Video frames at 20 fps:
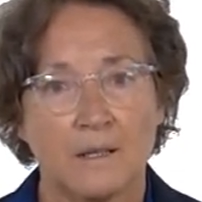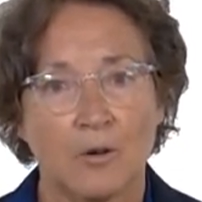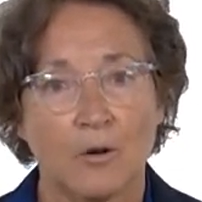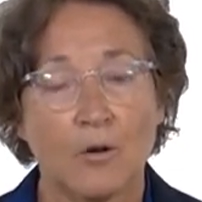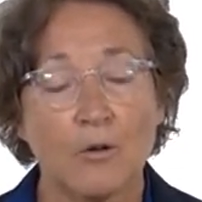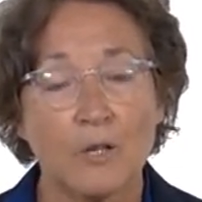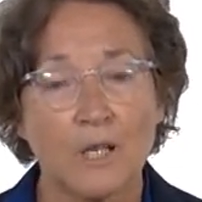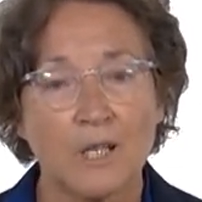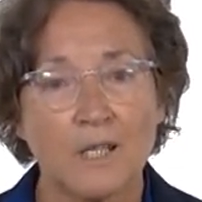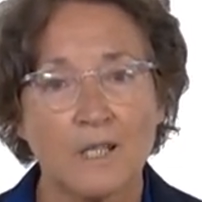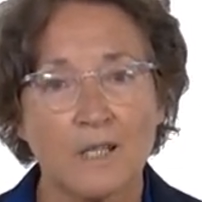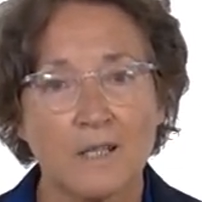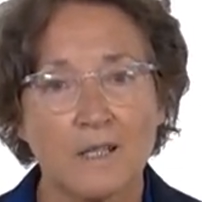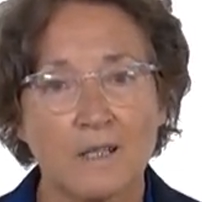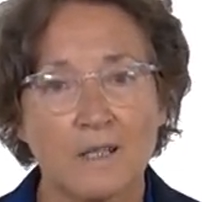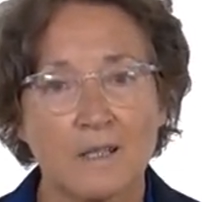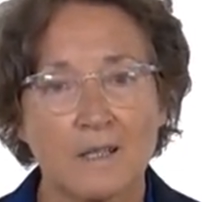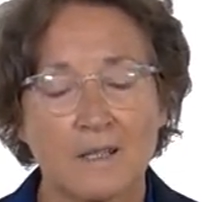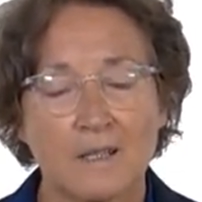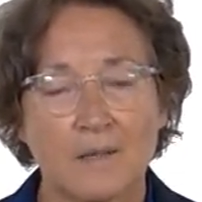
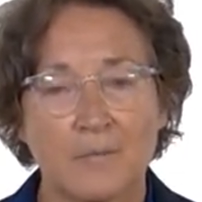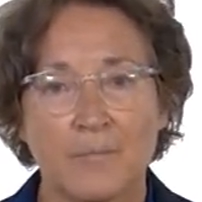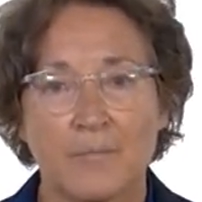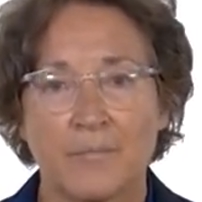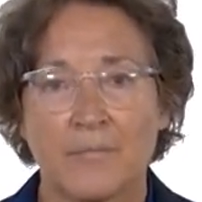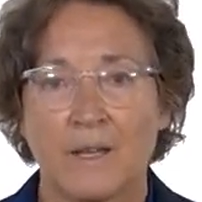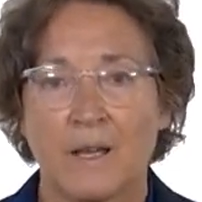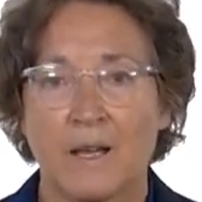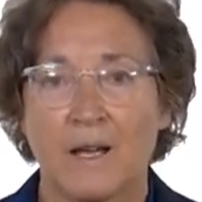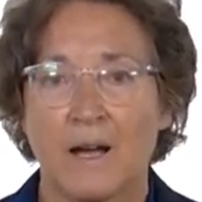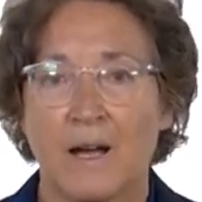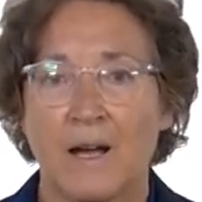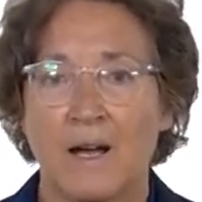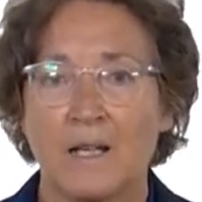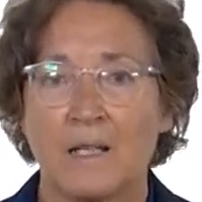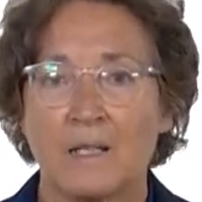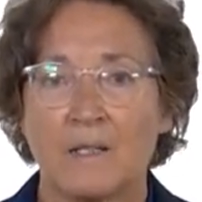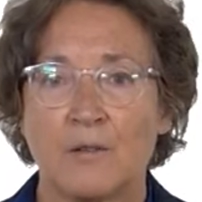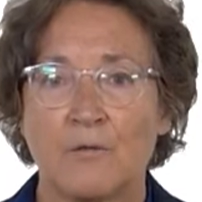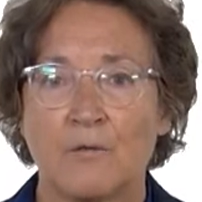origins
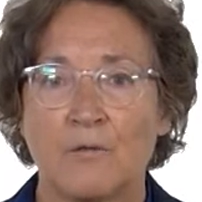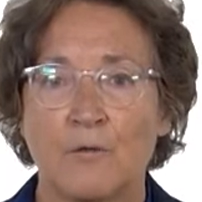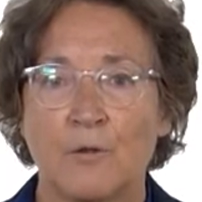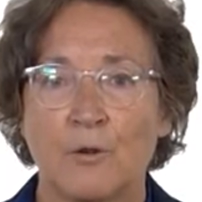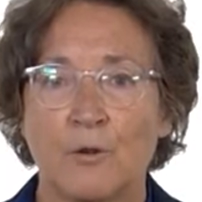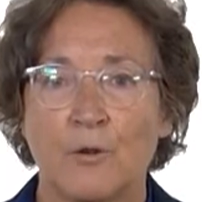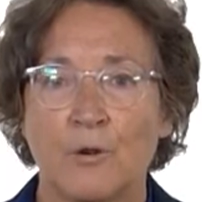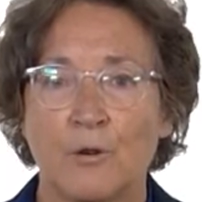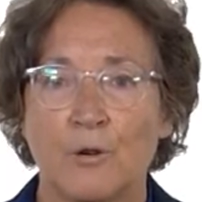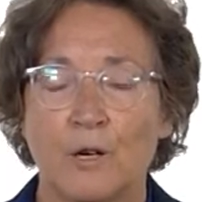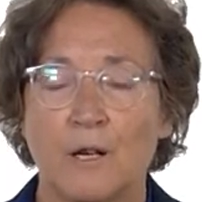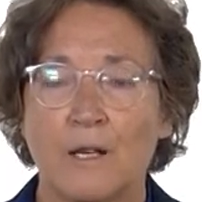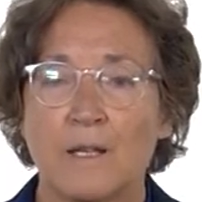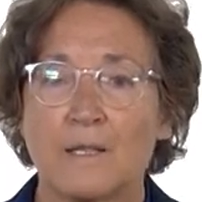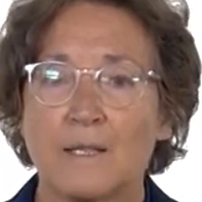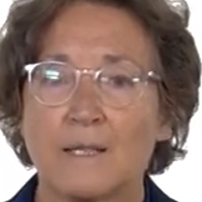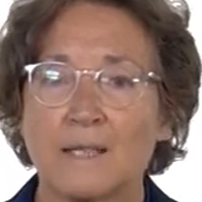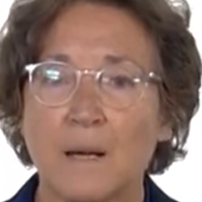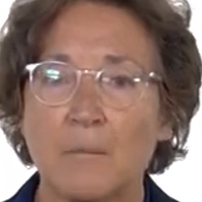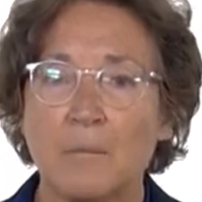and for
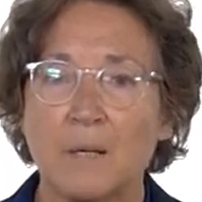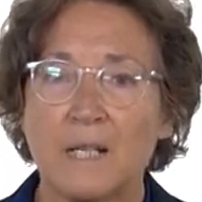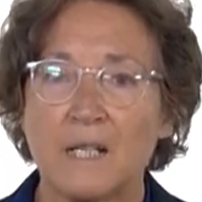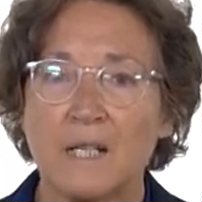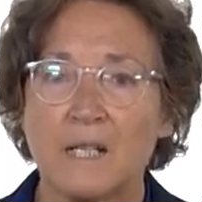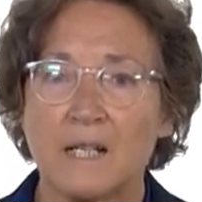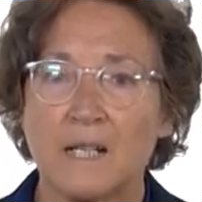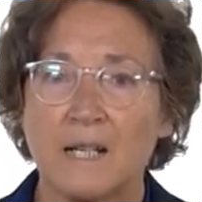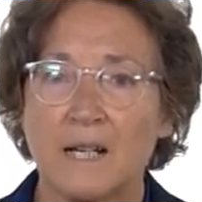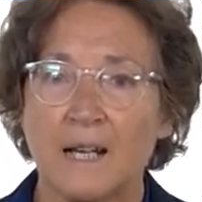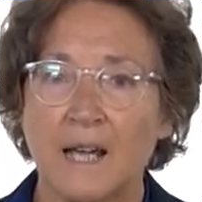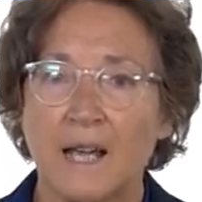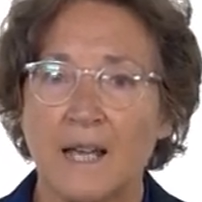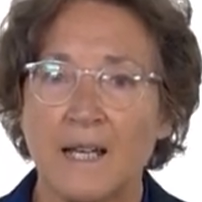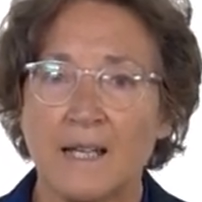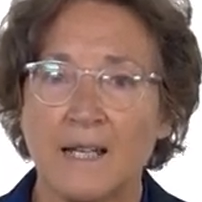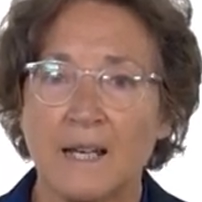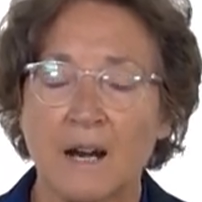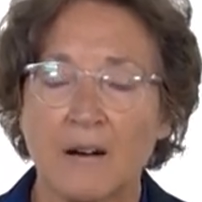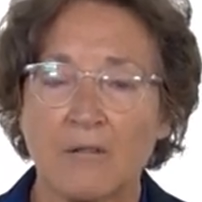establishing a
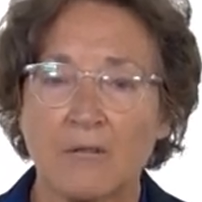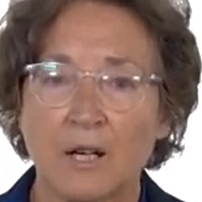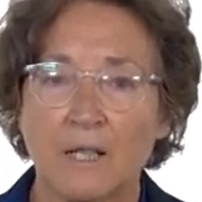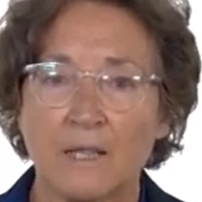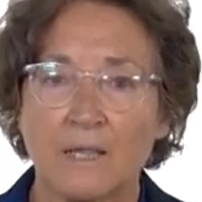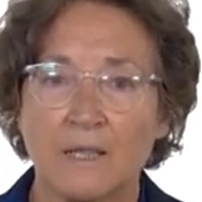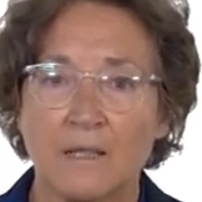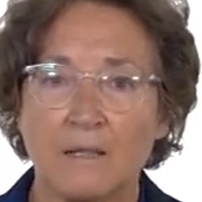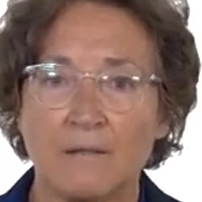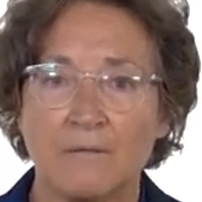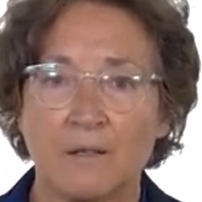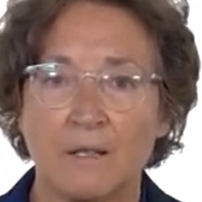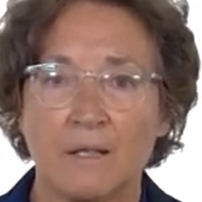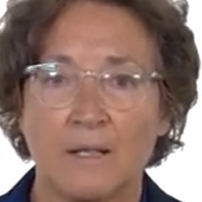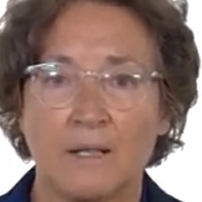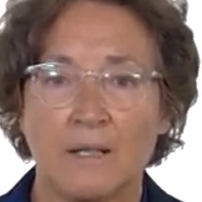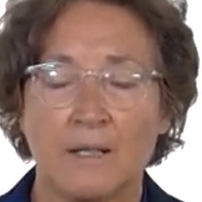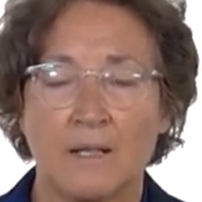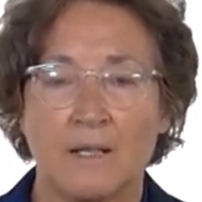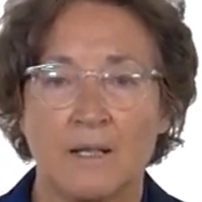narrative
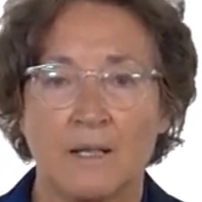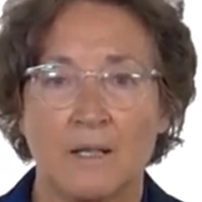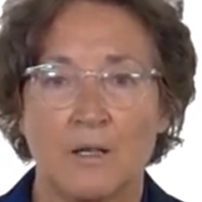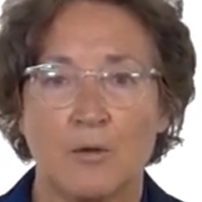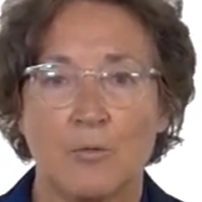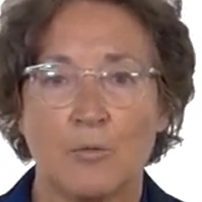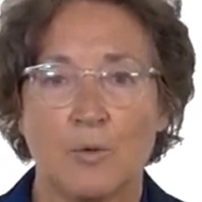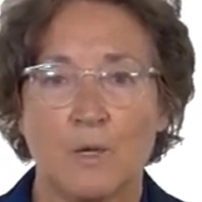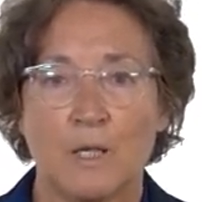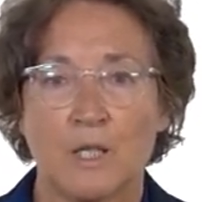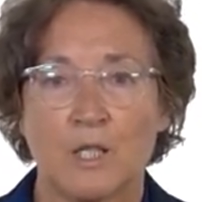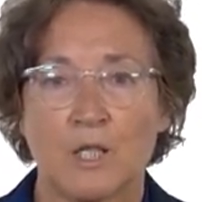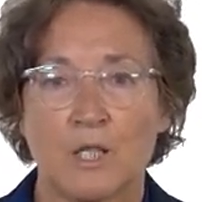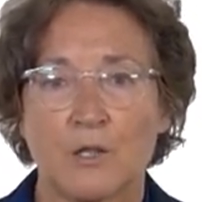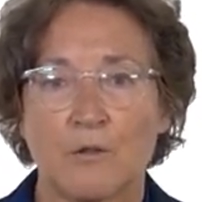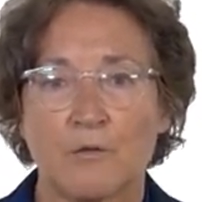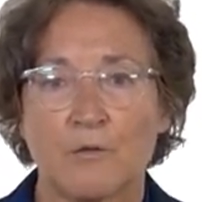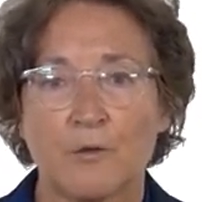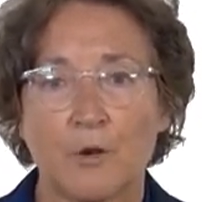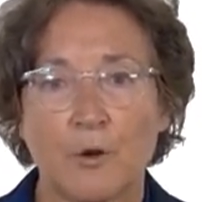
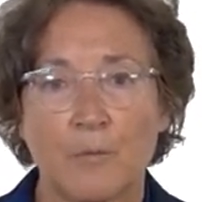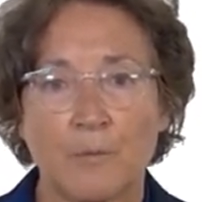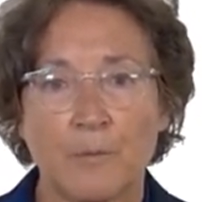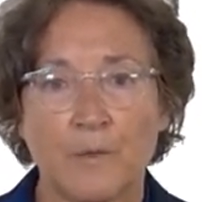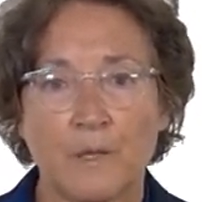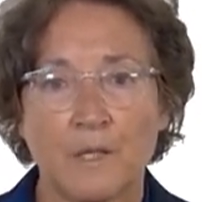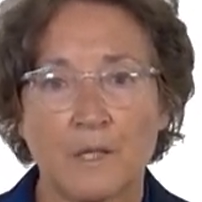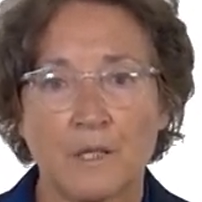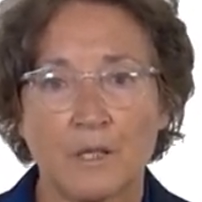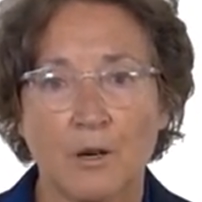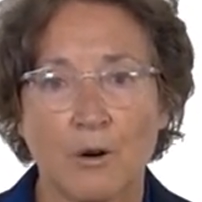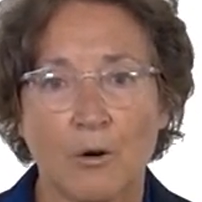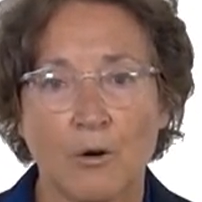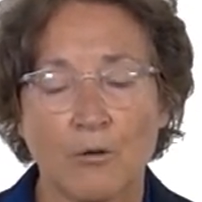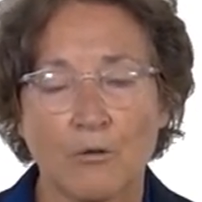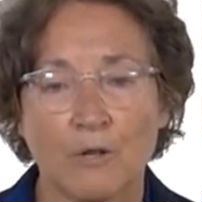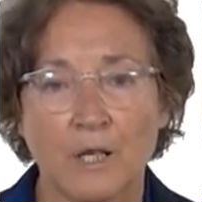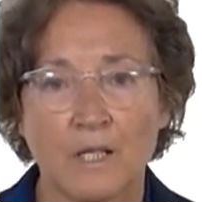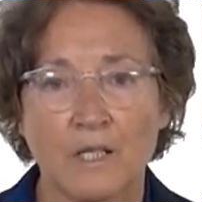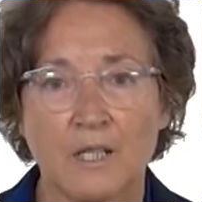which from these
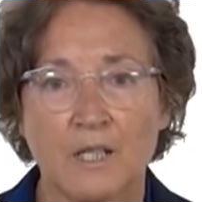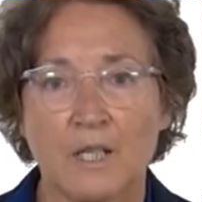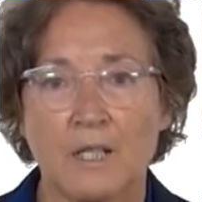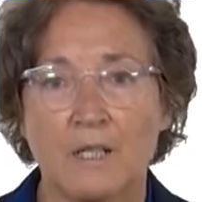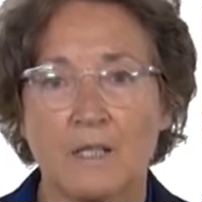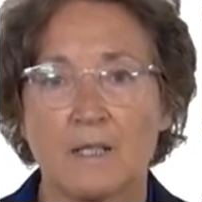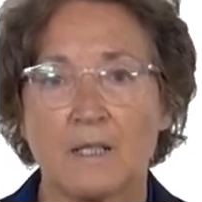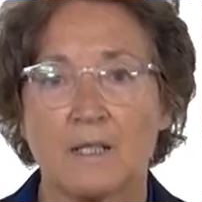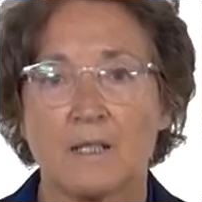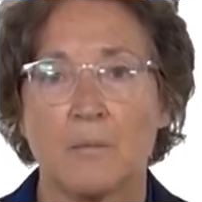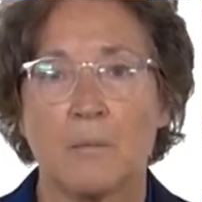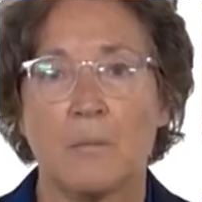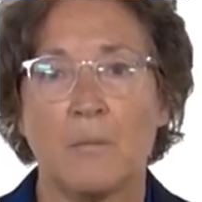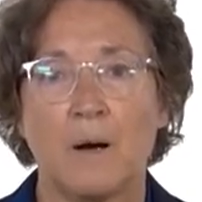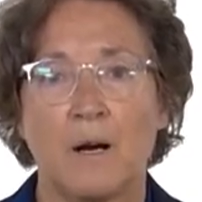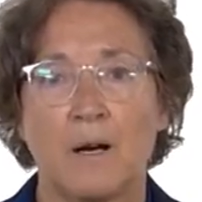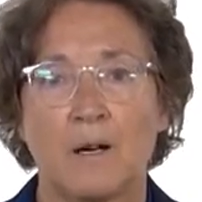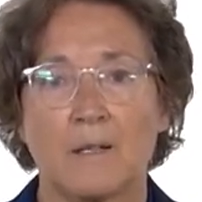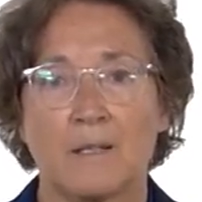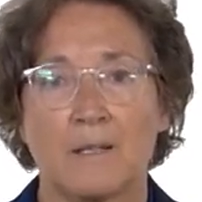origins
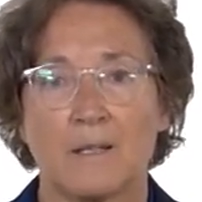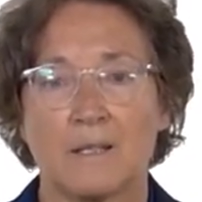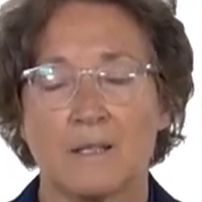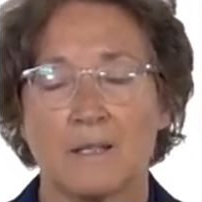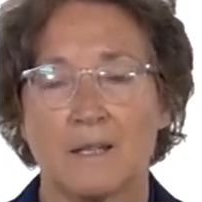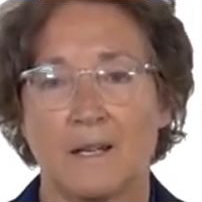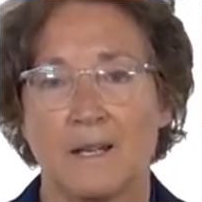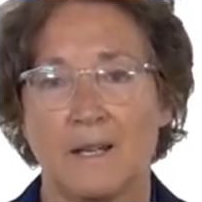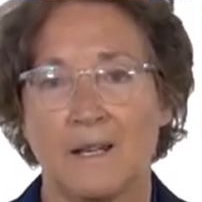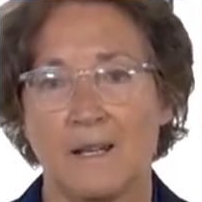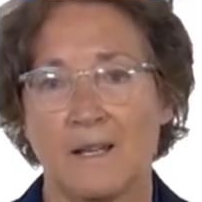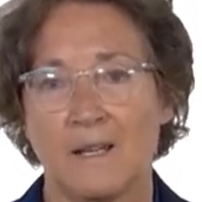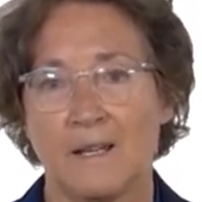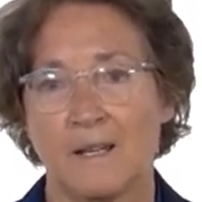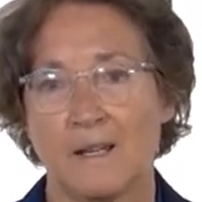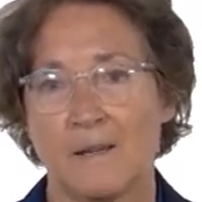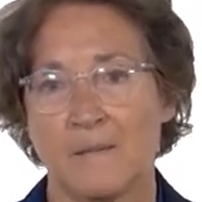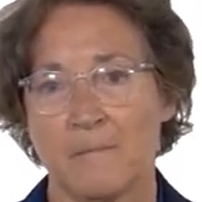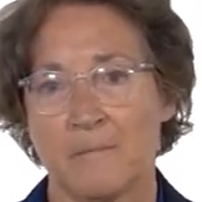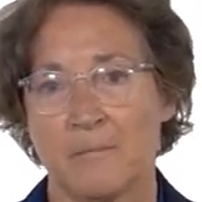marks
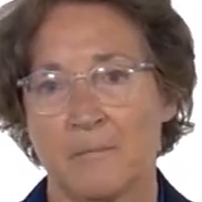a